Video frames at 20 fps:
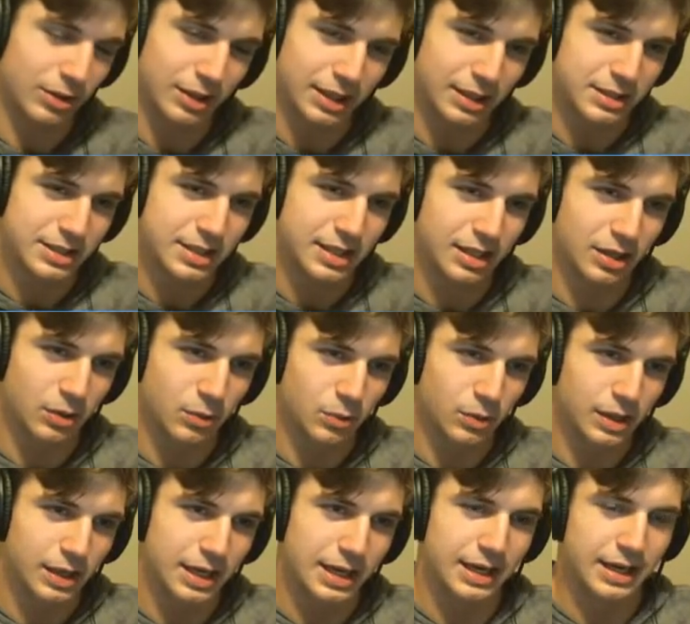tier
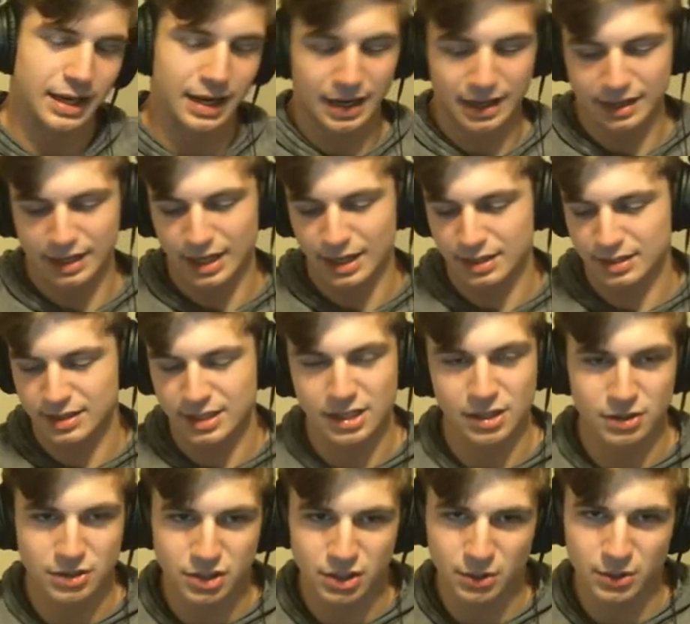1, and then
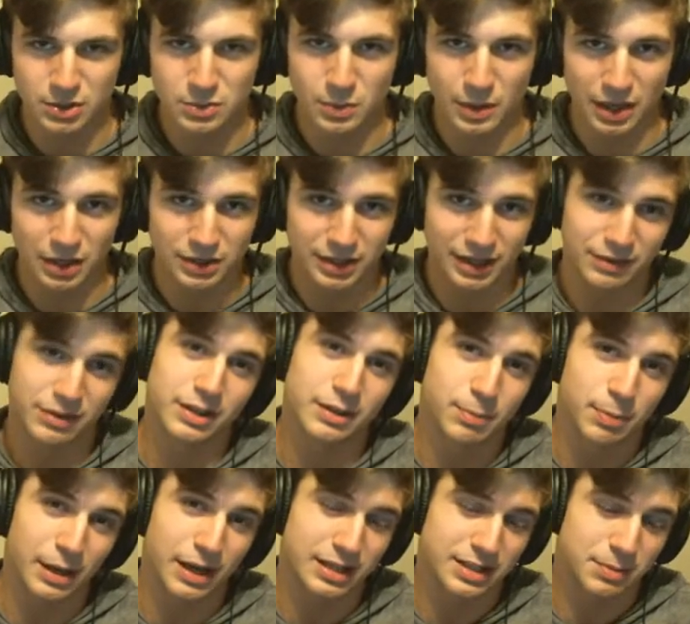tier 2 as well. You have the
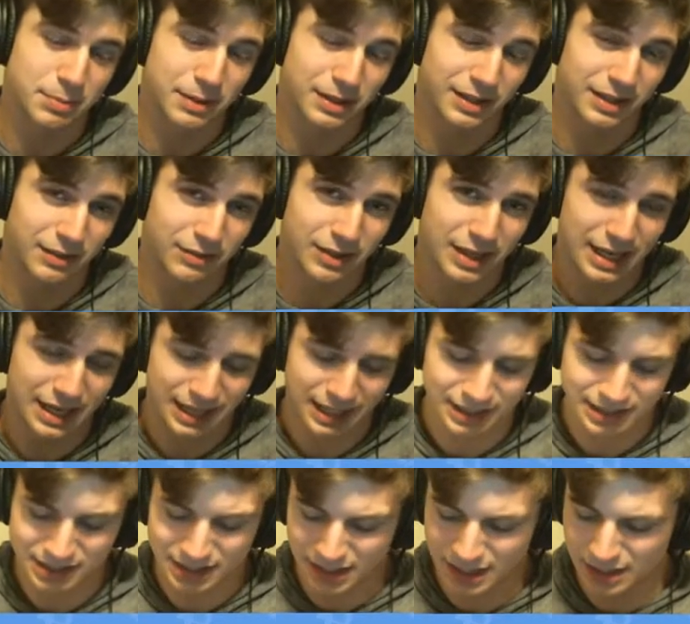possibility of getting
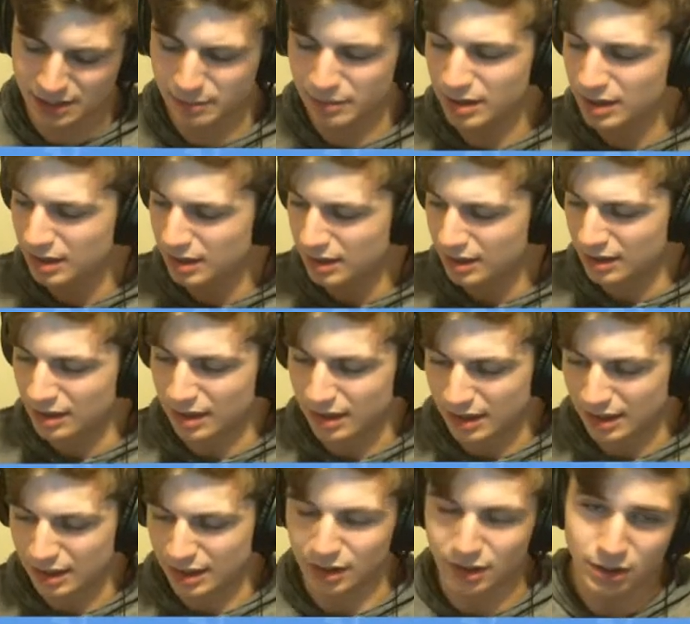some
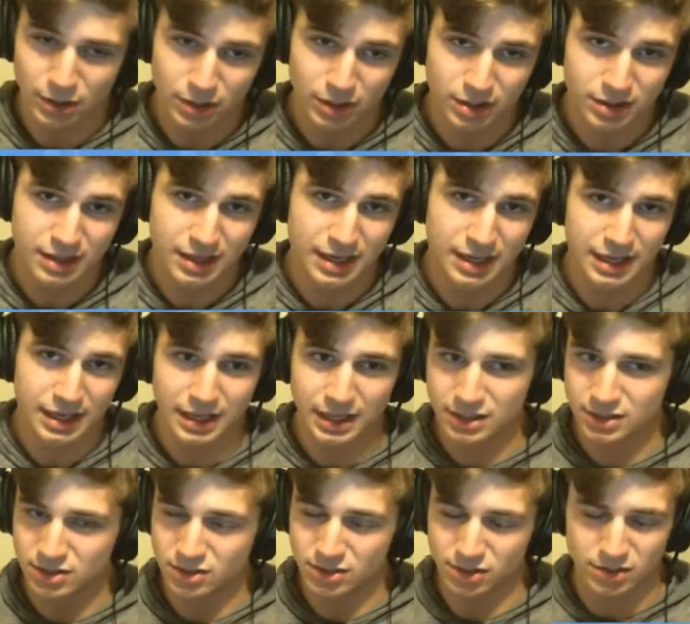
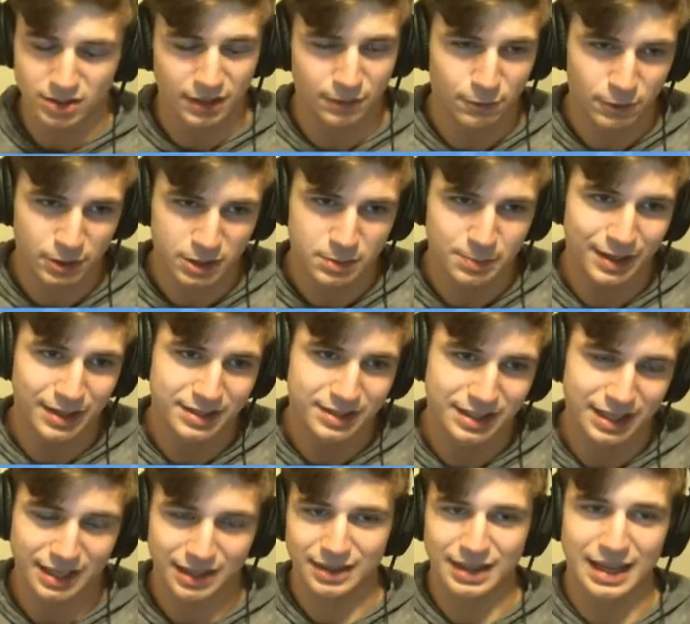Earthens or different spells
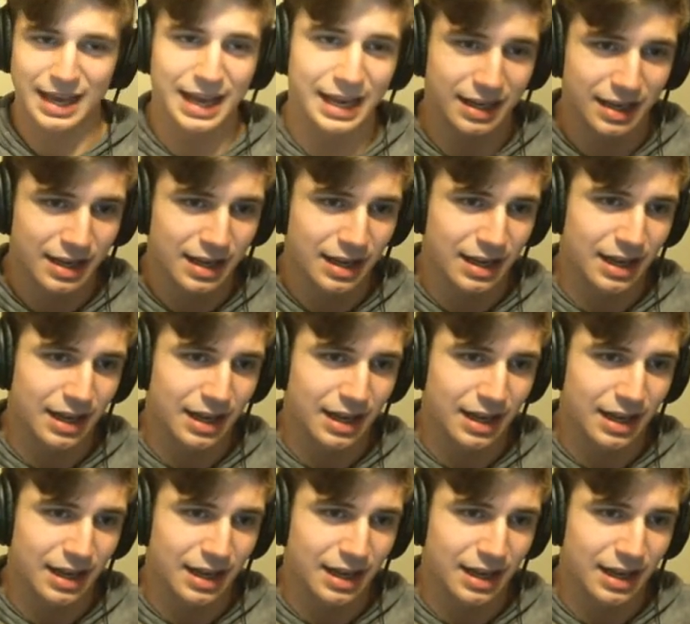like that.